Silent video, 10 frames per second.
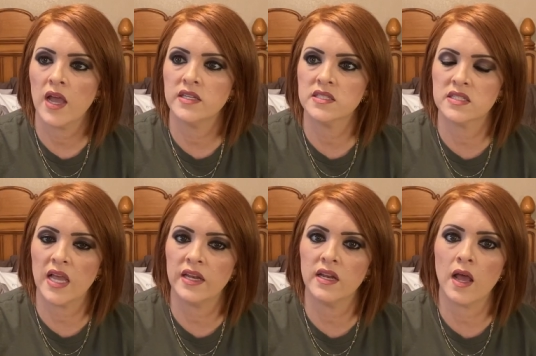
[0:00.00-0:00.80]
I
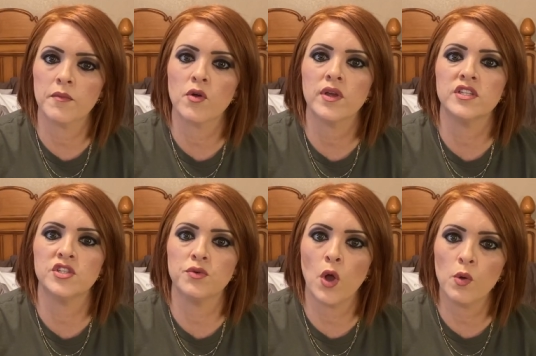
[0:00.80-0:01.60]
decided I'm going
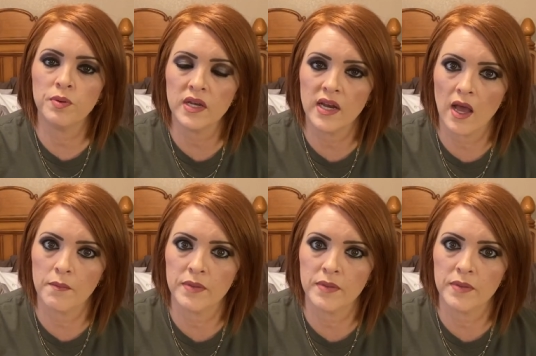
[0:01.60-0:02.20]
to open it up,